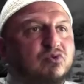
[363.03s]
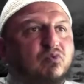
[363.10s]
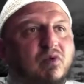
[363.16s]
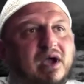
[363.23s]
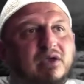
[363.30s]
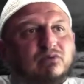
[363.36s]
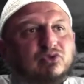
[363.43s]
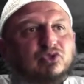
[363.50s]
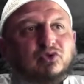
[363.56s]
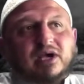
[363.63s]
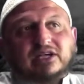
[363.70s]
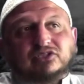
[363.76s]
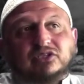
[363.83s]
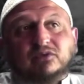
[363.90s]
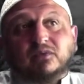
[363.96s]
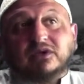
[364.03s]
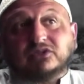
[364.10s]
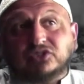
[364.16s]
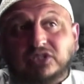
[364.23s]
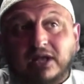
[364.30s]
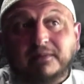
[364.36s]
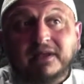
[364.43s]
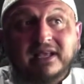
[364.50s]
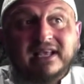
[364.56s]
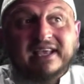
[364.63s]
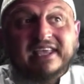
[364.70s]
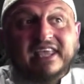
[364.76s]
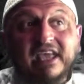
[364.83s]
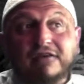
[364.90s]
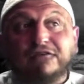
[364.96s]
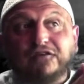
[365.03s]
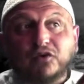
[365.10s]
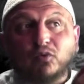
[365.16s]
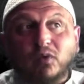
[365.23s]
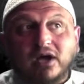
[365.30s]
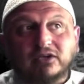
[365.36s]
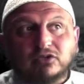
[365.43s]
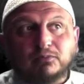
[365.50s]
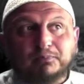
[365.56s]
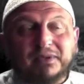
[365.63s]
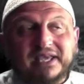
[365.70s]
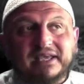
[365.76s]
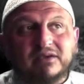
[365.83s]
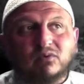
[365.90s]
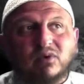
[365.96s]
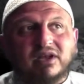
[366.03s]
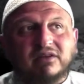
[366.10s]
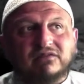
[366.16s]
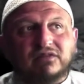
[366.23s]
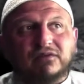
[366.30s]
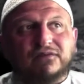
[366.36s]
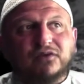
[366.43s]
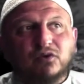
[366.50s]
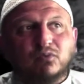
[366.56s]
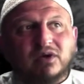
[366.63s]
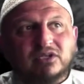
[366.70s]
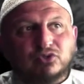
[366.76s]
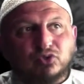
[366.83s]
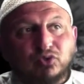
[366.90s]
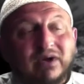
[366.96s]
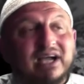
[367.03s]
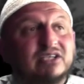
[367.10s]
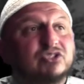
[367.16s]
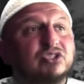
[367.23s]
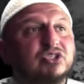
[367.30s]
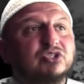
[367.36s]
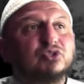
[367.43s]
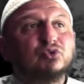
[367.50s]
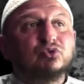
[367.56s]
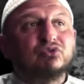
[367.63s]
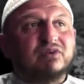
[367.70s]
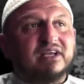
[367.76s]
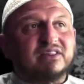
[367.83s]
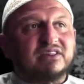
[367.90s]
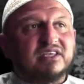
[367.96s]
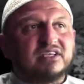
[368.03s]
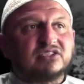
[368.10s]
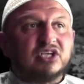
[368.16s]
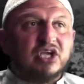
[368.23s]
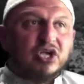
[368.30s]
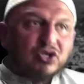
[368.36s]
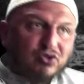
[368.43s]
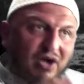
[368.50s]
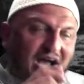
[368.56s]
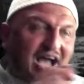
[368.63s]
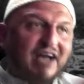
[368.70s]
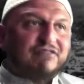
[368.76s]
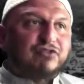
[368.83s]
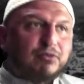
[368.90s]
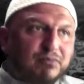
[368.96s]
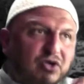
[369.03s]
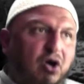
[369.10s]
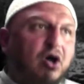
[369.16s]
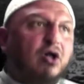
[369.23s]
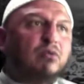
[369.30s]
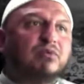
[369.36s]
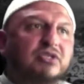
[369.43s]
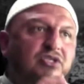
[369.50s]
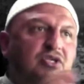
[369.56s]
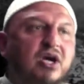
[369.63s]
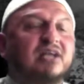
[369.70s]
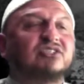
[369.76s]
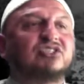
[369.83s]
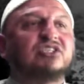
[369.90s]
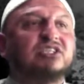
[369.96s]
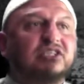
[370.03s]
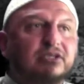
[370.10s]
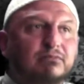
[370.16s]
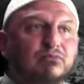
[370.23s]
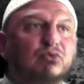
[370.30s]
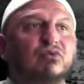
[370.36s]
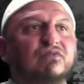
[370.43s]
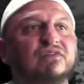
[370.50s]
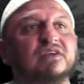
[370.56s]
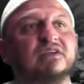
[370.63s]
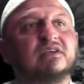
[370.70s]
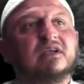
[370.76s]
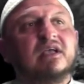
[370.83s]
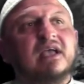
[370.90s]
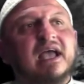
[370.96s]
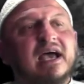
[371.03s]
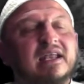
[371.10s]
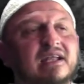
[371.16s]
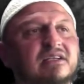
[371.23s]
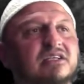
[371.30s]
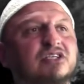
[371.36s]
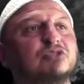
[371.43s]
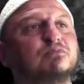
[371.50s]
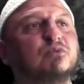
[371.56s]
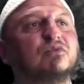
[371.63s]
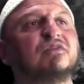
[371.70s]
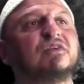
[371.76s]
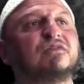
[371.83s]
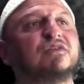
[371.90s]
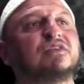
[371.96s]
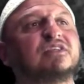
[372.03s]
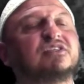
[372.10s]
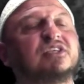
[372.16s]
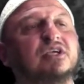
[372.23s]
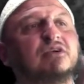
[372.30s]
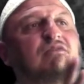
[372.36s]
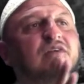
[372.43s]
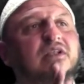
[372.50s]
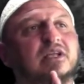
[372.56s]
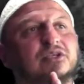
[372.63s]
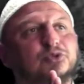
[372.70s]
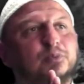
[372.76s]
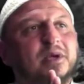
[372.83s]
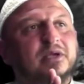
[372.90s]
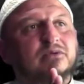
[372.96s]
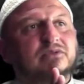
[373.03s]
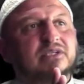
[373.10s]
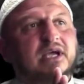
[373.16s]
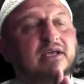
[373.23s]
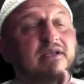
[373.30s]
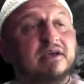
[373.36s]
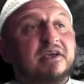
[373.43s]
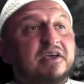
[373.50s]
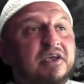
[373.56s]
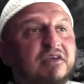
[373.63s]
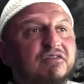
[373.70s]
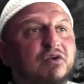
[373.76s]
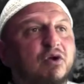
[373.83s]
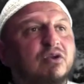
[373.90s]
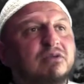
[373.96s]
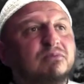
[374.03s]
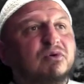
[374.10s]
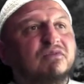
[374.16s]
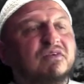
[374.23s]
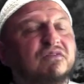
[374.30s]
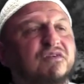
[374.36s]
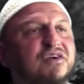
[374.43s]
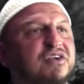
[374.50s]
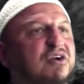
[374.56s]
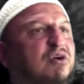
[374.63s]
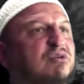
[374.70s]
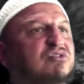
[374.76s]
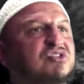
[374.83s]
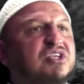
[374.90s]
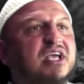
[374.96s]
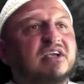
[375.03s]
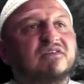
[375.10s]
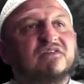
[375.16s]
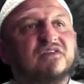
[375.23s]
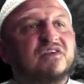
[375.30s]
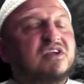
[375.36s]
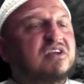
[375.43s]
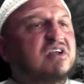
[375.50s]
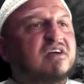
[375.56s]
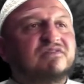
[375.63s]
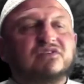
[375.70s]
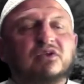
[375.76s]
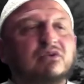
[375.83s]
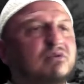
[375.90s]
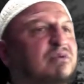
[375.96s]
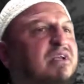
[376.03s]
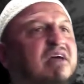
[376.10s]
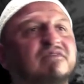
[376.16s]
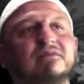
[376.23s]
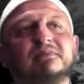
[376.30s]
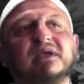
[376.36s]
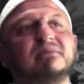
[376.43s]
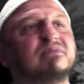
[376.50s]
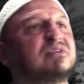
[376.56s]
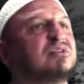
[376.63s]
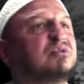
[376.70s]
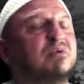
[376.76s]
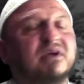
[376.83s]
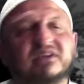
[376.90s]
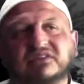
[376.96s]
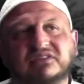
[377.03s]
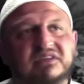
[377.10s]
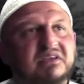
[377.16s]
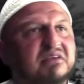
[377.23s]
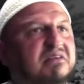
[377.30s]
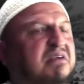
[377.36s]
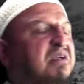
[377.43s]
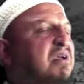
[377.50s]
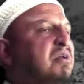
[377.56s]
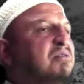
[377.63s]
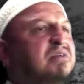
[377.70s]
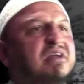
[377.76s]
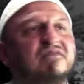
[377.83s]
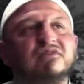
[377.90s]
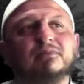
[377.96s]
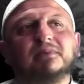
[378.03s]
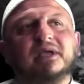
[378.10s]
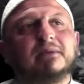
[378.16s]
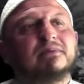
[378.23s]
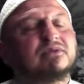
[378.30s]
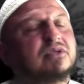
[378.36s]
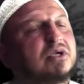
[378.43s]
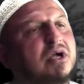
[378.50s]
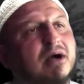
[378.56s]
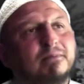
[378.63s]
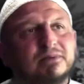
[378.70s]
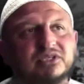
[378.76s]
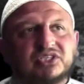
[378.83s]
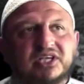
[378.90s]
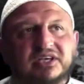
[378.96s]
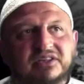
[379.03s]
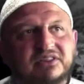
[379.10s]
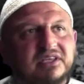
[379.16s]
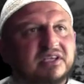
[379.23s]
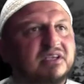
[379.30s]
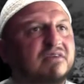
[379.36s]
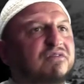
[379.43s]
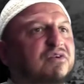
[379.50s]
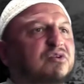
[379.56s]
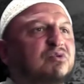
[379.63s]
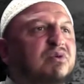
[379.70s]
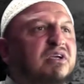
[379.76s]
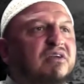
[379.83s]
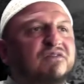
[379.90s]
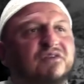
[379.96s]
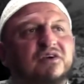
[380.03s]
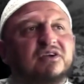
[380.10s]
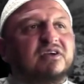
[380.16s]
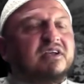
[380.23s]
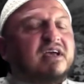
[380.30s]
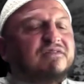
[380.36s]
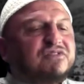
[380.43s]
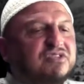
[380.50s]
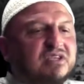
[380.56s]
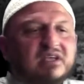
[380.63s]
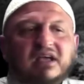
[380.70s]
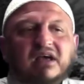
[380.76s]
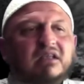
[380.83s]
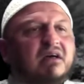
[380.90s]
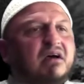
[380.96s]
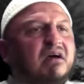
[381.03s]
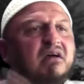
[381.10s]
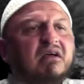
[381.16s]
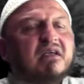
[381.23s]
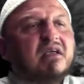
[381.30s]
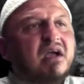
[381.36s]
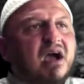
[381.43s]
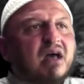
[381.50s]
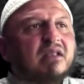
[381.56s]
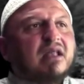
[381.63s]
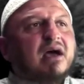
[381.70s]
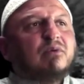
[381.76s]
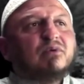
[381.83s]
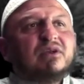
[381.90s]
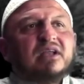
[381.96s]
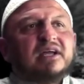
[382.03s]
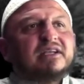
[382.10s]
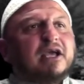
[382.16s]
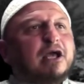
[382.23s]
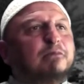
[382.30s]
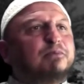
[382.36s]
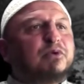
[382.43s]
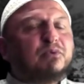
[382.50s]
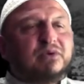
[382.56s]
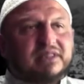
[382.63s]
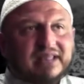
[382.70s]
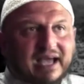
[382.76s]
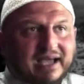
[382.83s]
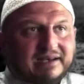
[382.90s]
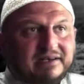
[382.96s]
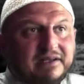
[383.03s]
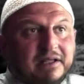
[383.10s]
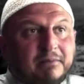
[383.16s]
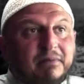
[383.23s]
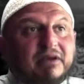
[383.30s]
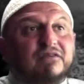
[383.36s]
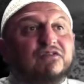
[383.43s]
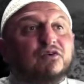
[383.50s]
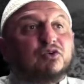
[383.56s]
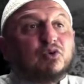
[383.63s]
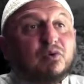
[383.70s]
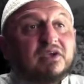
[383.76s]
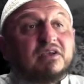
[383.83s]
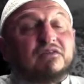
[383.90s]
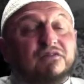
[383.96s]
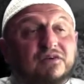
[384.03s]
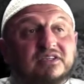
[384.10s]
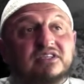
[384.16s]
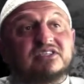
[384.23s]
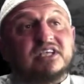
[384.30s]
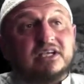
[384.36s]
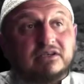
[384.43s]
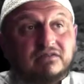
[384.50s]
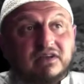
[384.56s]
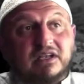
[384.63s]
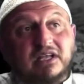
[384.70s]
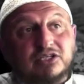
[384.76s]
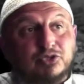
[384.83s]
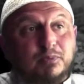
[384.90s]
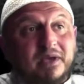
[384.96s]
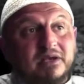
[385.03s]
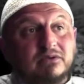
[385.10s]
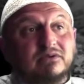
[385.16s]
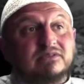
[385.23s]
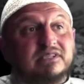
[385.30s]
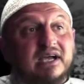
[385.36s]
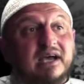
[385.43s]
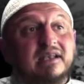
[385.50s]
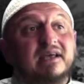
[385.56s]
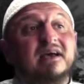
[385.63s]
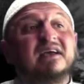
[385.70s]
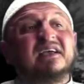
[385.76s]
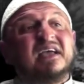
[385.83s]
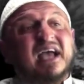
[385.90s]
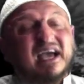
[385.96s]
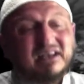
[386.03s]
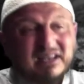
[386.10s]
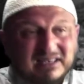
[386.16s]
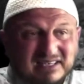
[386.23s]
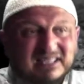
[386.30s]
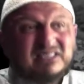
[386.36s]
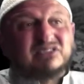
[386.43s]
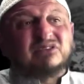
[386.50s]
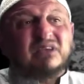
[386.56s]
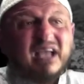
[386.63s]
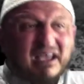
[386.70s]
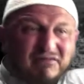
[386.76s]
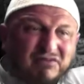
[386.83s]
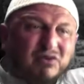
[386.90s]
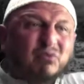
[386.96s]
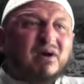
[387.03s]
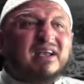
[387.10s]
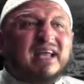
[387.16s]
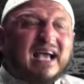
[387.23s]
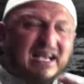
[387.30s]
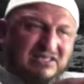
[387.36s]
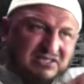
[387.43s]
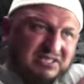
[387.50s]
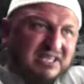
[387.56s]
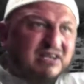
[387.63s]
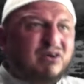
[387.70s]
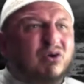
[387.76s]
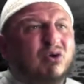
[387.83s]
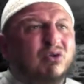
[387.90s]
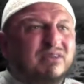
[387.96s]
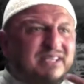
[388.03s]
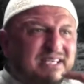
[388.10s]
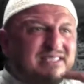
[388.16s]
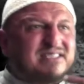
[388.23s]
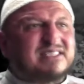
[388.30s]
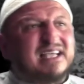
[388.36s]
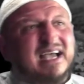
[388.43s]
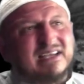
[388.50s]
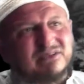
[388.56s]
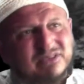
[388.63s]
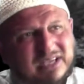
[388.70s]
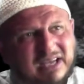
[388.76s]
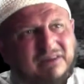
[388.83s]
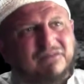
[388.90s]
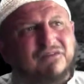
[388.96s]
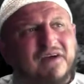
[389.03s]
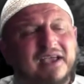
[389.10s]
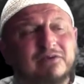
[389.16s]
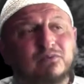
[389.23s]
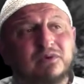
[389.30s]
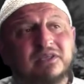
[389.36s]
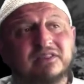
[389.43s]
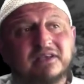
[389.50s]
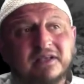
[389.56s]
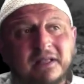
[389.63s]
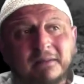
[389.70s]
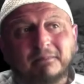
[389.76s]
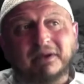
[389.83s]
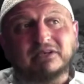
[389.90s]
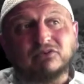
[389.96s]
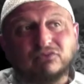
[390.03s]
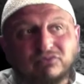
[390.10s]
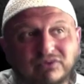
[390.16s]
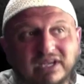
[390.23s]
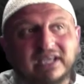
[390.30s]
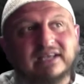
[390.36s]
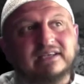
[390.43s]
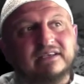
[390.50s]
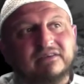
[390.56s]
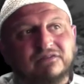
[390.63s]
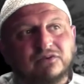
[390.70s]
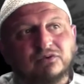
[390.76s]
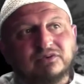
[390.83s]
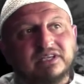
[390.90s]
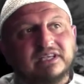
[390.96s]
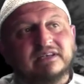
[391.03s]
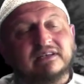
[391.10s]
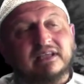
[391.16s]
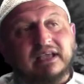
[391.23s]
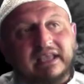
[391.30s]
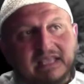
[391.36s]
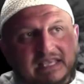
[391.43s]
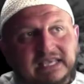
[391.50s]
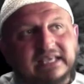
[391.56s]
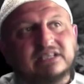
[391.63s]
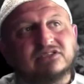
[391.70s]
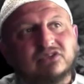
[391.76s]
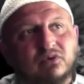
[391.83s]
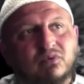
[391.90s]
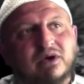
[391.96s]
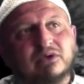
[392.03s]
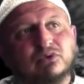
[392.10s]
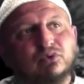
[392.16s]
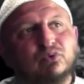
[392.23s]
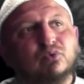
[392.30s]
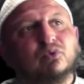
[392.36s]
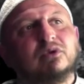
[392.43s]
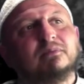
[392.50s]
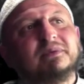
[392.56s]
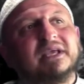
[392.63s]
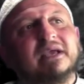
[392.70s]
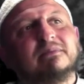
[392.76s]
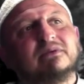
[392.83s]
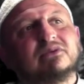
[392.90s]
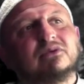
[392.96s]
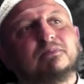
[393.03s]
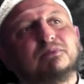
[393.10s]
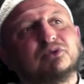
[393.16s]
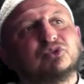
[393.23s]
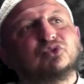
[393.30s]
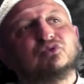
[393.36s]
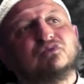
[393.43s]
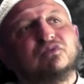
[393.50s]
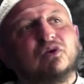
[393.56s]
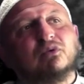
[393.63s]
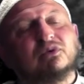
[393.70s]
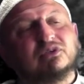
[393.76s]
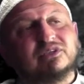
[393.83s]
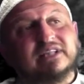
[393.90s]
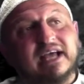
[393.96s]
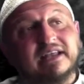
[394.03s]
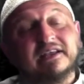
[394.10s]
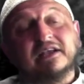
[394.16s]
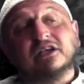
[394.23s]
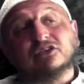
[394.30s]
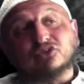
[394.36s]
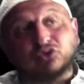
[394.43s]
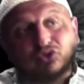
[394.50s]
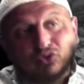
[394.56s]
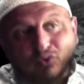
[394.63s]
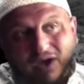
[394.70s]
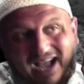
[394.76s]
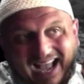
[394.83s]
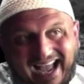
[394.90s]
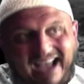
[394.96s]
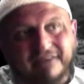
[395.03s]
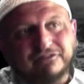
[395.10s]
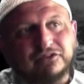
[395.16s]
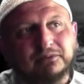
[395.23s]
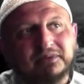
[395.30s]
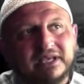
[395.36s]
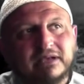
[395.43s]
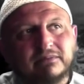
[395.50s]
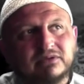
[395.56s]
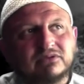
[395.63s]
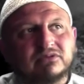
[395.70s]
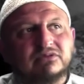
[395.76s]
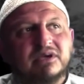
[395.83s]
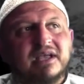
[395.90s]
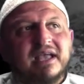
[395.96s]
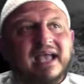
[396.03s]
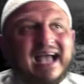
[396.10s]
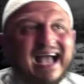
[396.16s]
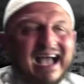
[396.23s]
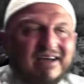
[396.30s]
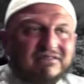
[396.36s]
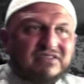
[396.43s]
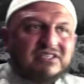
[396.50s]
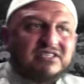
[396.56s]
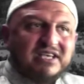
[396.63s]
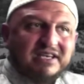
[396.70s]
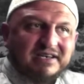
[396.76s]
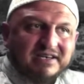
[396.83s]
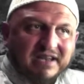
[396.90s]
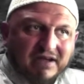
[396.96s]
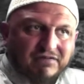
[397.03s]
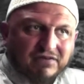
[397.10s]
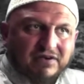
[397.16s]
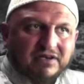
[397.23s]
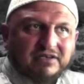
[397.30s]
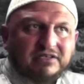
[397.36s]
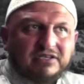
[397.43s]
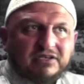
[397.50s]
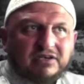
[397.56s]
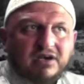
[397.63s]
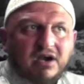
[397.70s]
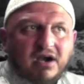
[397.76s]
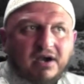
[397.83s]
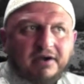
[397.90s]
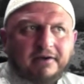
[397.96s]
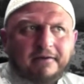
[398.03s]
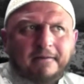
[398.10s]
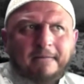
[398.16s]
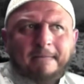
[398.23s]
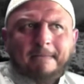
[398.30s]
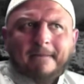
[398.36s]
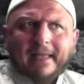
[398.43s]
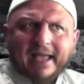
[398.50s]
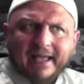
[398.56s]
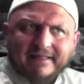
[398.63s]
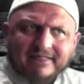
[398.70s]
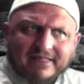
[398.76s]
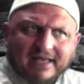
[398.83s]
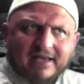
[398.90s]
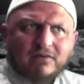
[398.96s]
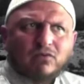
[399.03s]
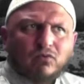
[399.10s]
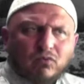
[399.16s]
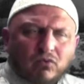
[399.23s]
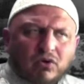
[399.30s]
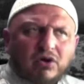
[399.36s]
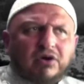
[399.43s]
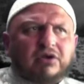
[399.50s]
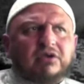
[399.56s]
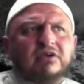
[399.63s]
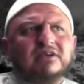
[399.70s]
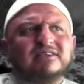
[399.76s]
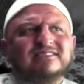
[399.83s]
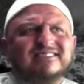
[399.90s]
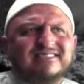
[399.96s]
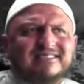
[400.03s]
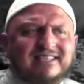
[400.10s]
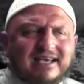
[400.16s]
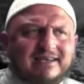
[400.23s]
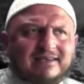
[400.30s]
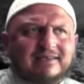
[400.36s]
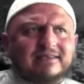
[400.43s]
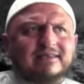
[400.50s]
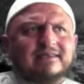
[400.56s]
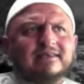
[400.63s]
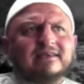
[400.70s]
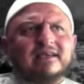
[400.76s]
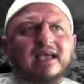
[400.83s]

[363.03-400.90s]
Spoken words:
Why would you actually want to stop? If you want to be one of the few ones who actually do great things, you have to be always constantly moving, and at least moving for the sake of Allah subhanahu wa ta'ala. If you're only moving for your own sake, for your nafs, you'll never be able to do anything. You'll never be able to accomplish anything. If you're doing it for your nafs, Allah will not help you with that. But if you're doing it for the sake of Allah subhanahu wa ta'ala, and at least everyone has their own inside you gotta fight with, but really if you need, He's the one who will be able to put you forward to that. So you have to be able to have this endeavor into your heart and then work steadily.